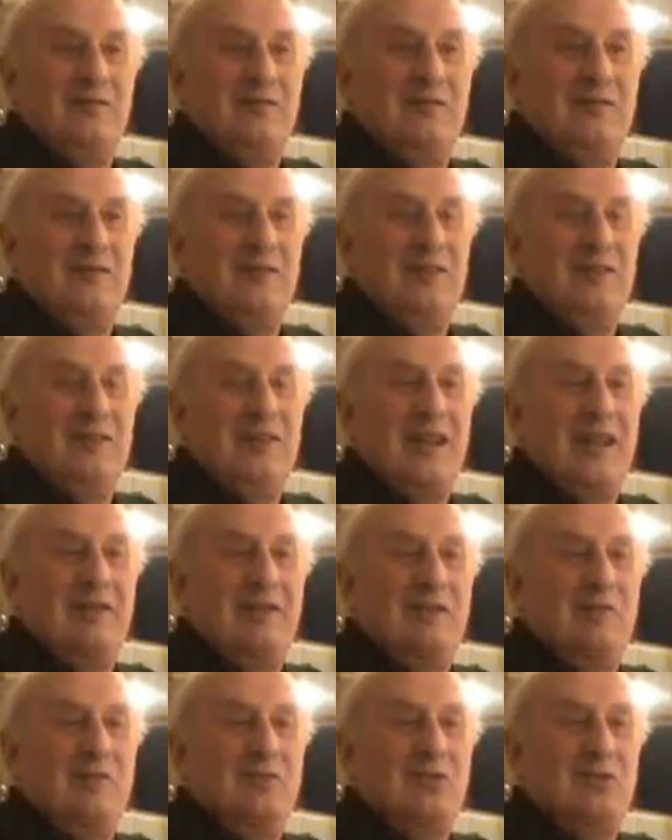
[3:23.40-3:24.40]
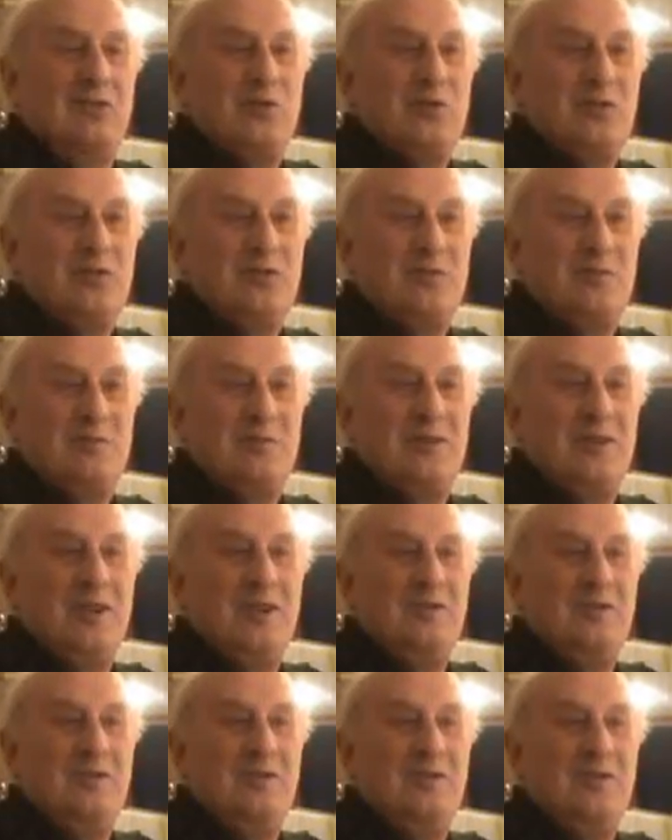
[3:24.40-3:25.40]
very narrow joists with
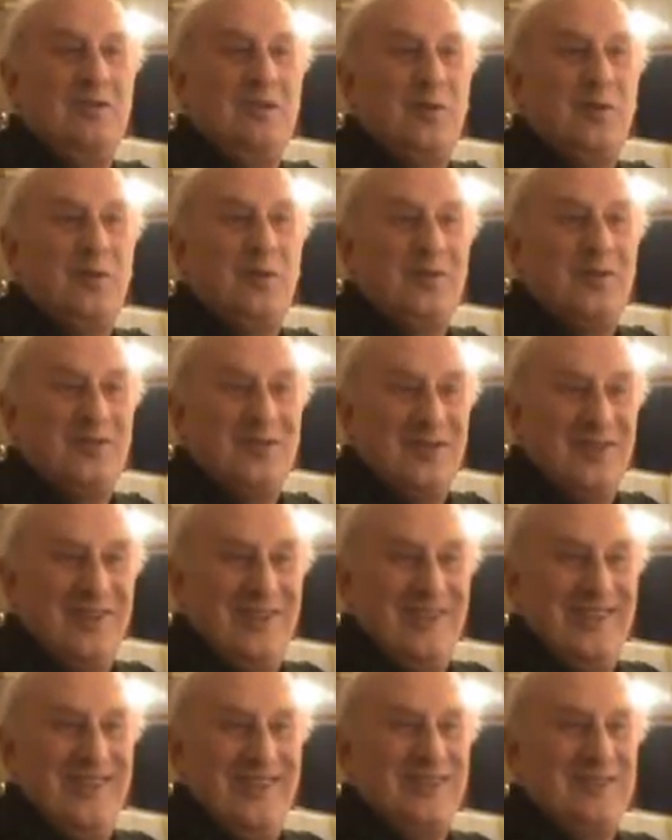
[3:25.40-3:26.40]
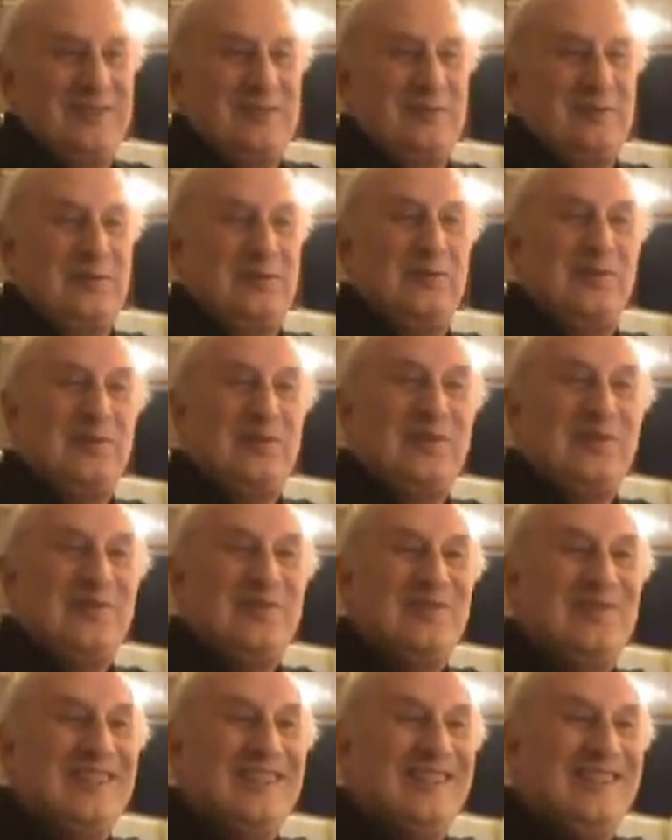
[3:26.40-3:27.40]
no floor and trying not to fall
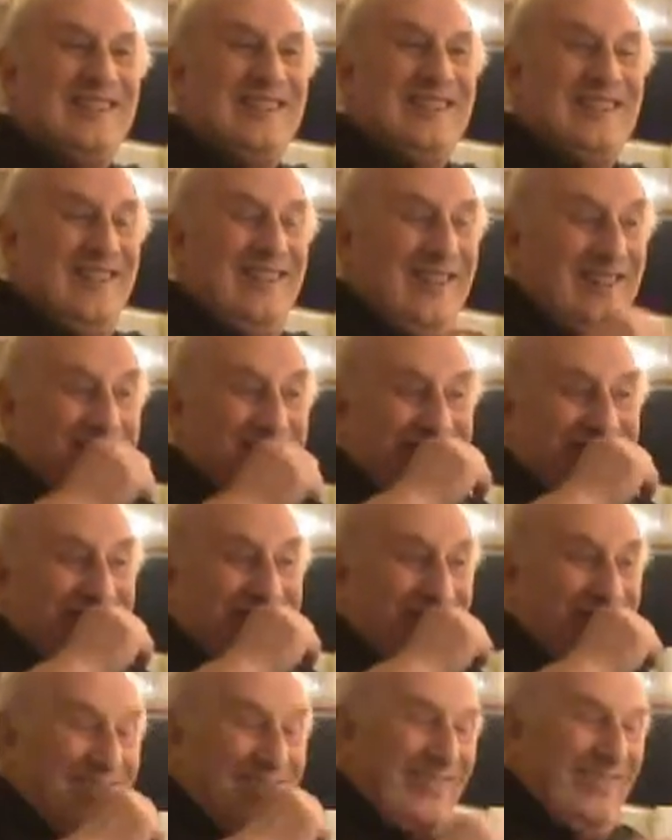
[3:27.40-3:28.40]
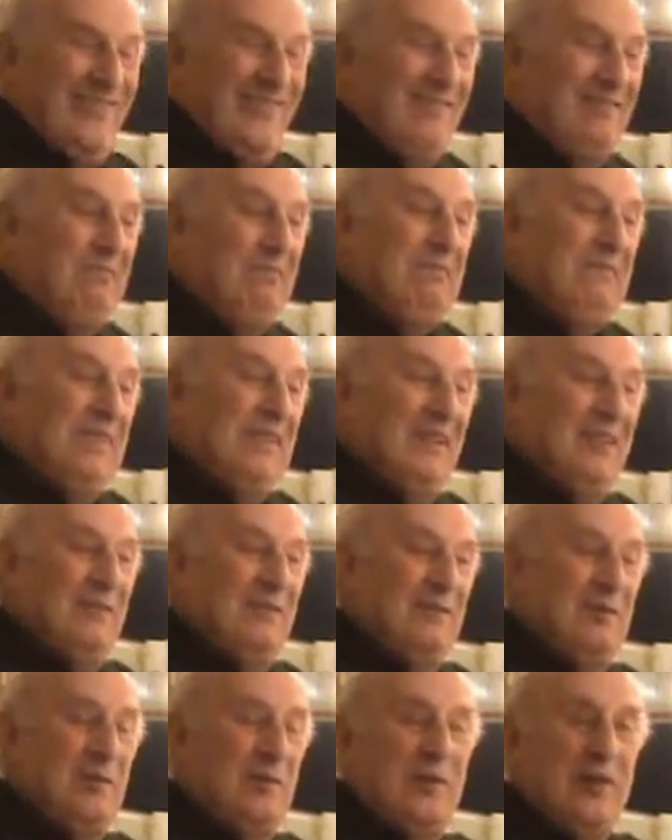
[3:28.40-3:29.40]
through. And
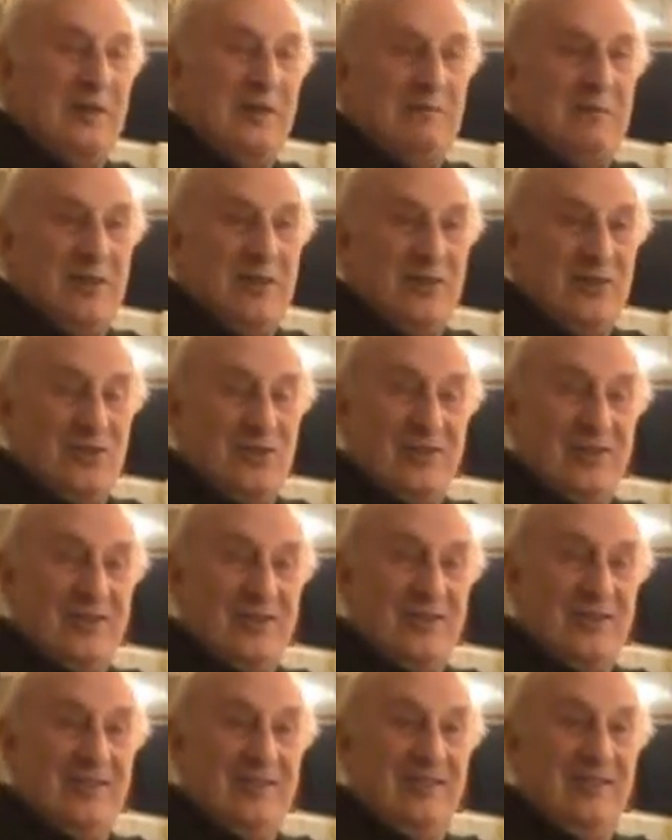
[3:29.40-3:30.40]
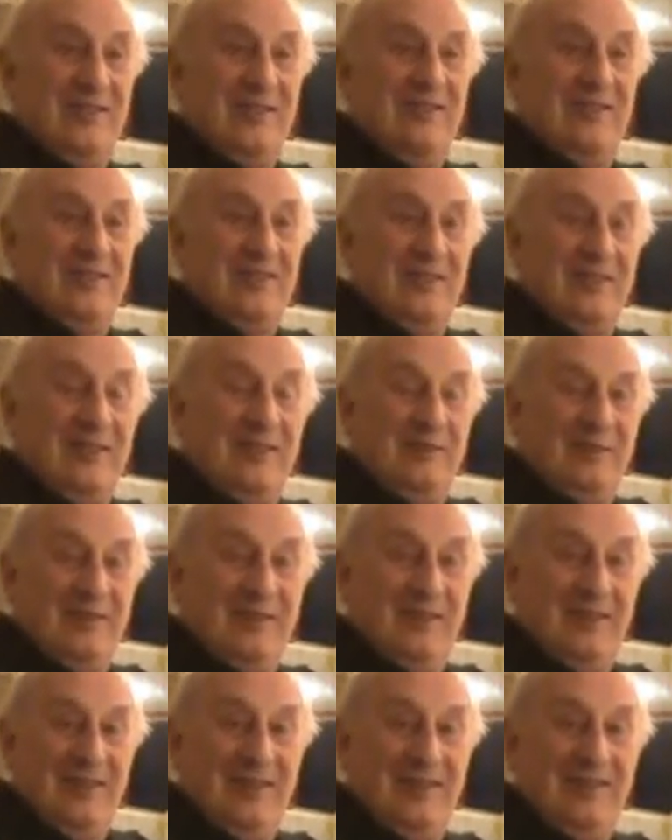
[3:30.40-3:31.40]
we were getting messages down the
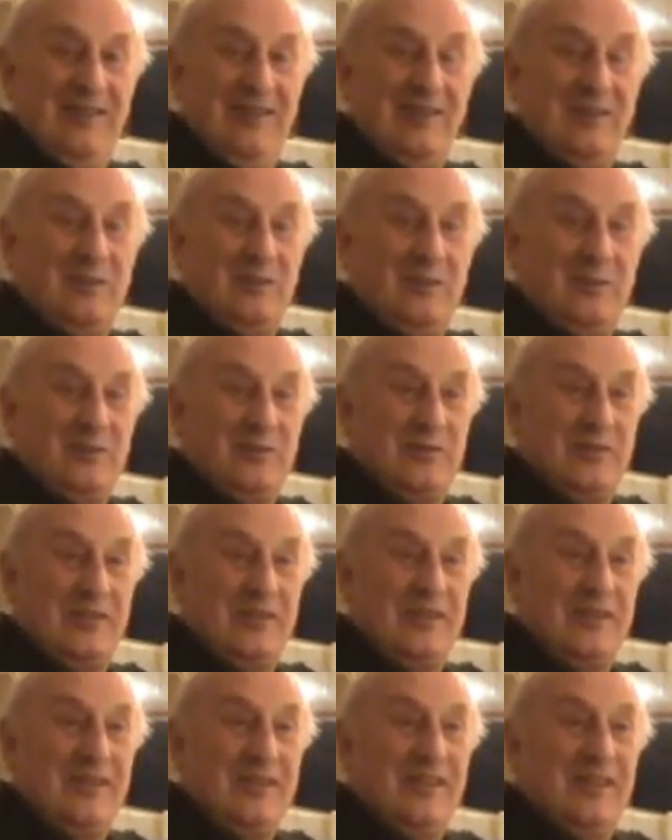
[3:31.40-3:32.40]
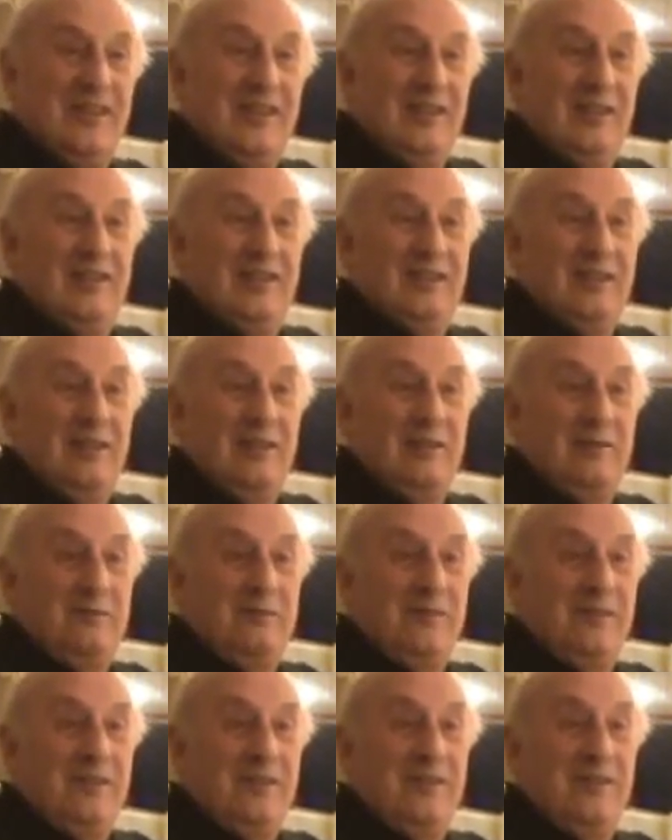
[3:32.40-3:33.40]
telephone, down the intercom saying, "Tell
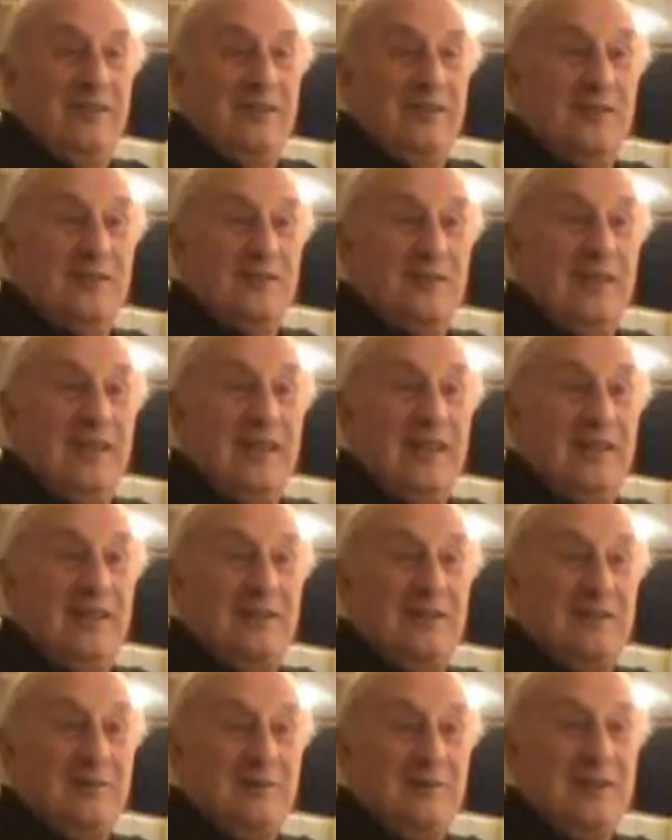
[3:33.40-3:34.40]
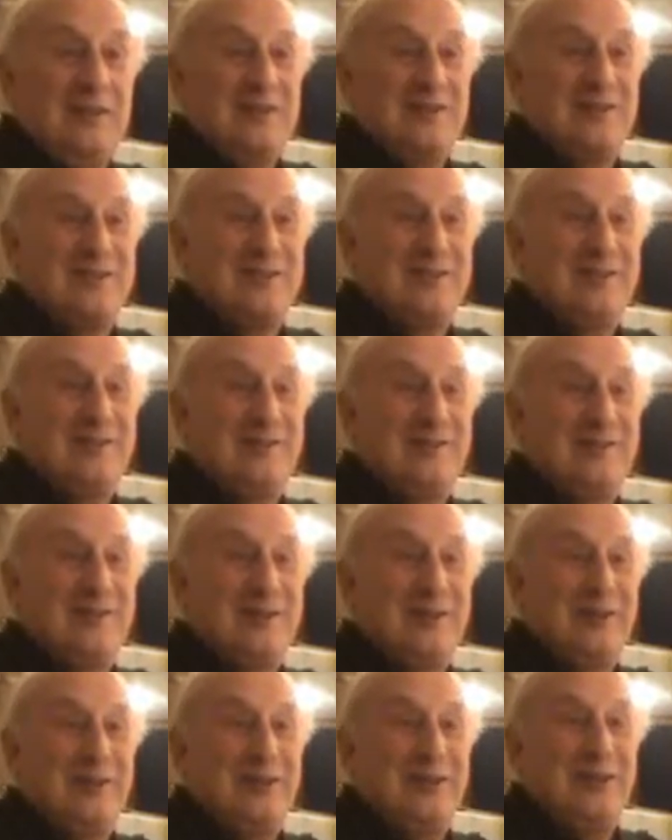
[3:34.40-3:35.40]
Ophelia not to laugh, we can see her in
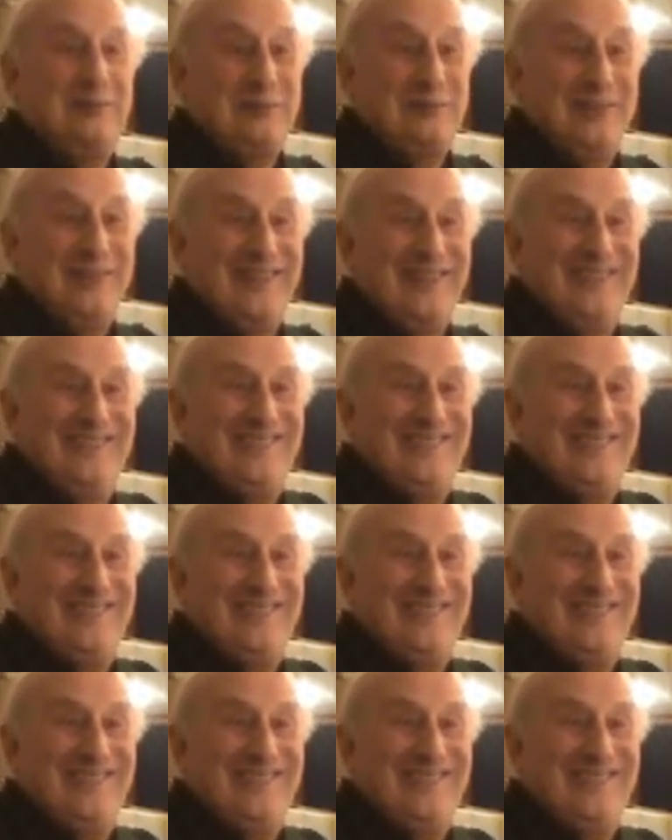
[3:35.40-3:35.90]
her coffin."